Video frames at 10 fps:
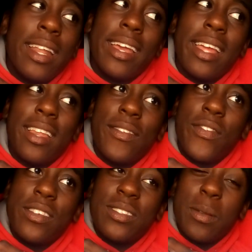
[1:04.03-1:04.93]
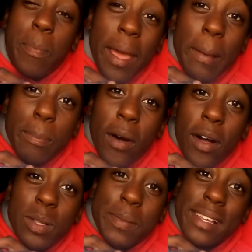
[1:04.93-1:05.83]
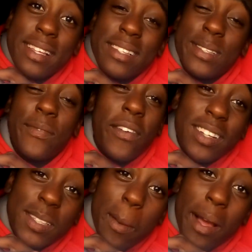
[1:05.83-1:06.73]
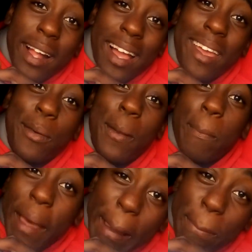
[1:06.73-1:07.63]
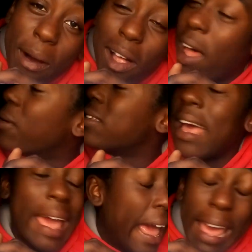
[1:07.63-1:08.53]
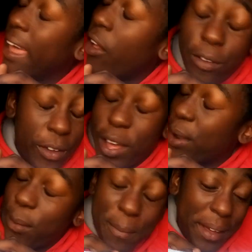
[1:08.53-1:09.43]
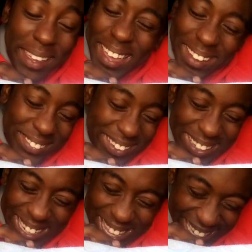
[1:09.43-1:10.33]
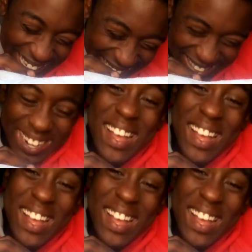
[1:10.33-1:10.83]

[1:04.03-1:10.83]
didn't get any footage of the paintballs because the first time I got hit with a paintball, I was like, hell no, I don't want my camera in here.